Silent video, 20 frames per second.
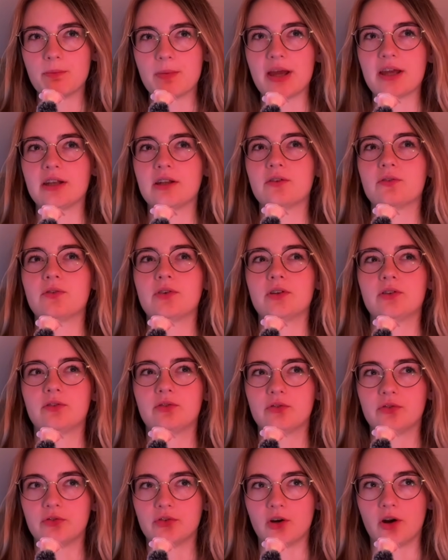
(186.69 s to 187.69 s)
benefit
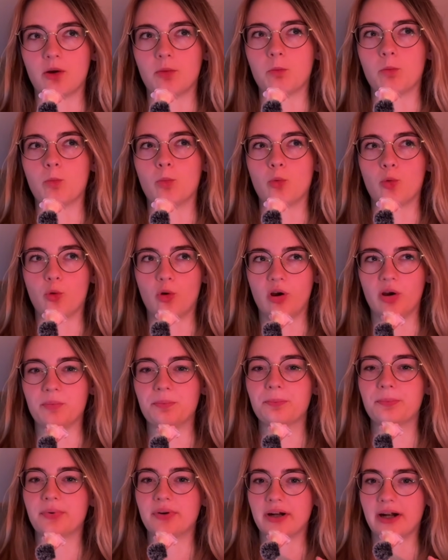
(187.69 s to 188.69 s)
from more
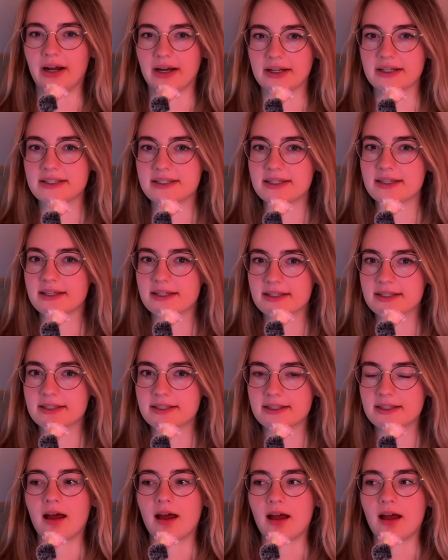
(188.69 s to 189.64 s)
practice.